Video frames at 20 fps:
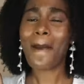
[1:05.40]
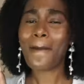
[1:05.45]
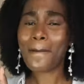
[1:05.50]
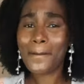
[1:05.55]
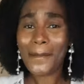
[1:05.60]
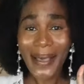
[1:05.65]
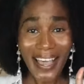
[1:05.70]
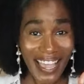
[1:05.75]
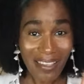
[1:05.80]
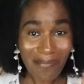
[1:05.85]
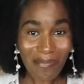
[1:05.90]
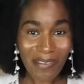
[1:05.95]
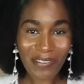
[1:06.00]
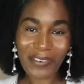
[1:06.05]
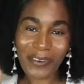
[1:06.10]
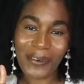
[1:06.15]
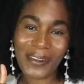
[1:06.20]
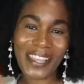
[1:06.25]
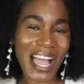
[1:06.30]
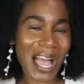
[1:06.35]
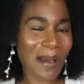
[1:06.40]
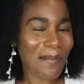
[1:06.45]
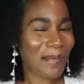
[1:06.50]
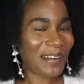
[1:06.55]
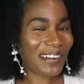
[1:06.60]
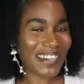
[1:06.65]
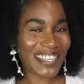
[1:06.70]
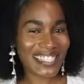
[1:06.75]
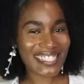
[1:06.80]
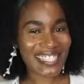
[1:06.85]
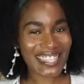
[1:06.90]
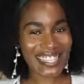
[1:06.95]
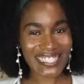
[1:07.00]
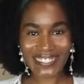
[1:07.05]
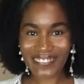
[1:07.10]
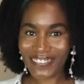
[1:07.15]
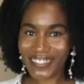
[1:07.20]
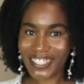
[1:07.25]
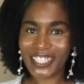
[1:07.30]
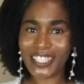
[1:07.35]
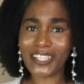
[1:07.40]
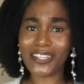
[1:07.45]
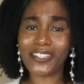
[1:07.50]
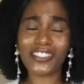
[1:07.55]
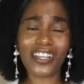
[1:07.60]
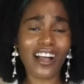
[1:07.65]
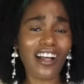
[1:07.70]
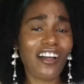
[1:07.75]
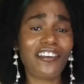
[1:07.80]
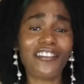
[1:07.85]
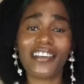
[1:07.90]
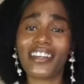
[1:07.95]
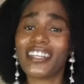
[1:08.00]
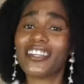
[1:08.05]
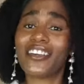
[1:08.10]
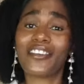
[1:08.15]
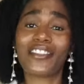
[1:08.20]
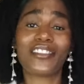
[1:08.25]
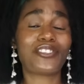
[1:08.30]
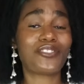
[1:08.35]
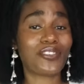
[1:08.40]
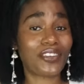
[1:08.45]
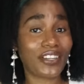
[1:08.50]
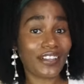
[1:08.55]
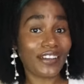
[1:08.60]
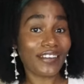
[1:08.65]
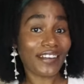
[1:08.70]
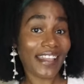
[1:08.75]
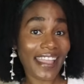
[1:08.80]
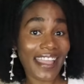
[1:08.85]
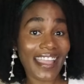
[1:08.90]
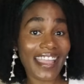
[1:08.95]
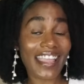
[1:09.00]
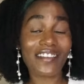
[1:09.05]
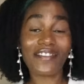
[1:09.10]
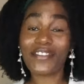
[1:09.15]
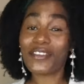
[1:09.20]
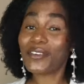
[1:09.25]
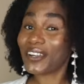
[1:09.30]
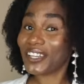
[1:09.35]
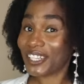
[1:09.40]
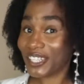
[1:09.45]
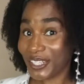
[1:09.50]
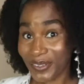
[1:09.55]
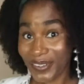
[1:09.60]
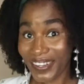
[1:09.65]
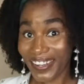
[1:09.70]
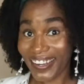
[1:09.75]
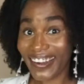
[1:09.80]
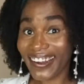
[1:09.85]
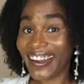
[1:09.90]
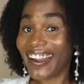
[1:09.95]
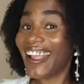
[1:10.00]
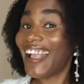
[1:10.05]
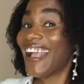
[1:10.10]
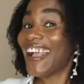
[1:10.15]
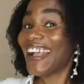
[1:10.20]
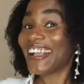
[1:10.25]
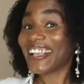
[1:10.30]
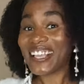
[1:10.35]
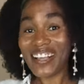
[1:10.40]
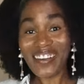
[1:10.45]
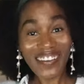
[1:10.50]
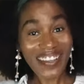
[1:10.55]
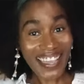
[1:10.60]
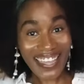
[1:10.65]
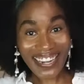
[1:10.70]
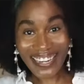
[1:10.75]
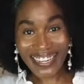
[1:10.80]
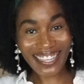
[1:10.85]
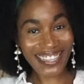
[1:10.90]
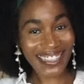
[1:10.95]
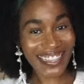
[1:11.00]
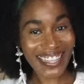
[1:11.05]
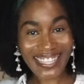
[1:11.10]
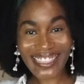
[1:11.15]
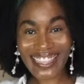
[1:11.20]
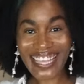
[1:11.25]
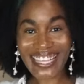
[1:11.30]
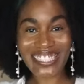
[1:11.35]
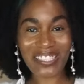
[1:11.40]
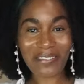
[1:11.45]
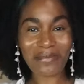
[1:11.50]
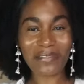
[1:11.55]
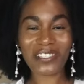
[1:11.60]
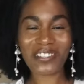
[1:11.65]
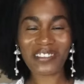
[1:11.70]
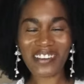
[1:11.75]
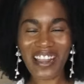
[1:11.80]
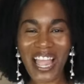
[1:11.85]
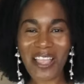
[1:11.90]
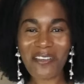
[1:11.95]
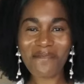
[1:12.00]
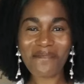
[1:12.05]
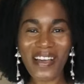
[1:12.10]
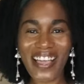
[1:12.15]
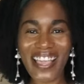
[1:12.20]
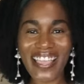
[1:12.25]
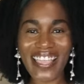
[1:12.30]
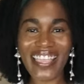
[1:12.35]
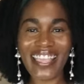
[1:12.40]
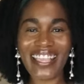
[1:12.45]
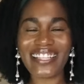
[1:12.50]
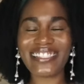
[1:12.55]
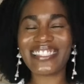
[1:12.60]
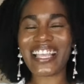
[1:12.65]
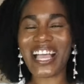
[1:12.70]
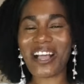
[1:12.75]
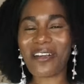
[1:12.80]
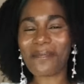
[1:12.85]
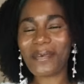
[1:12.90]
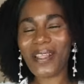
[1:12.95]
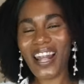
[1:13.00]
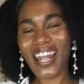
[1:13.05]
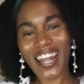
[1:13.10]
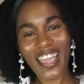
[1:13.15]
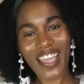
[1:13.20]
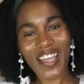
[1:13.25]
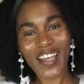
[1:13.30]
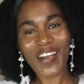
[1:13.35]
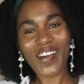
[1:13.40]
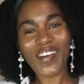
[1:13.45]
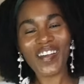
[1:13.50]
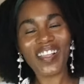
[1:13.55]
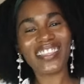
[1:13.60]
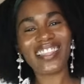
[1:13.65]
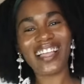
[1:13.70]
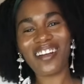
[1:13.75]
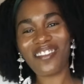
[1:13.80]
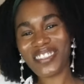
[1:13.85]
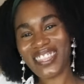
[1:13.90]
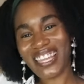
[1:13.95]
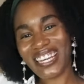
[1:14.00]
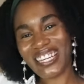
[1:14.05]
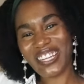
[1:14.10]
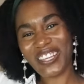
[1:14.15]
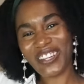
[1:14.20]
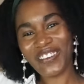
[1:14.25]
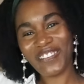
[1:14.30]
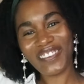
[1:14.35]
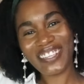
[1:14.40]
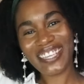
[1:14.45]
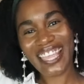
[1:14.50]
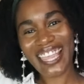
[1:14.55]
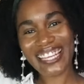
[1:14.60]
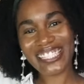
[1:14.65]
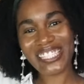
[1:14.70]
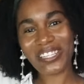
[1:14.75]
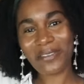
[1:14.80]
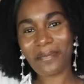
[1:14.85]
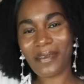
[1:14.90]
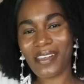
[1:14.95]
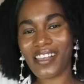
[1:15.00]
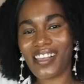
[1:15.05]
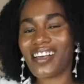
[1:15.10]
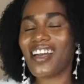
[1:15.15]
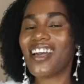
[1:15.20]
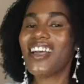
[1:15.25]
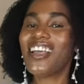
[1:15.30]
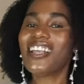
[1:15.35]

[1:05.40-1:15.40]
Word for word: But before we hop on into this video, y'all already know the drill, okay? If you are new here, go ahead and click that subscribe button down below along with that notification bell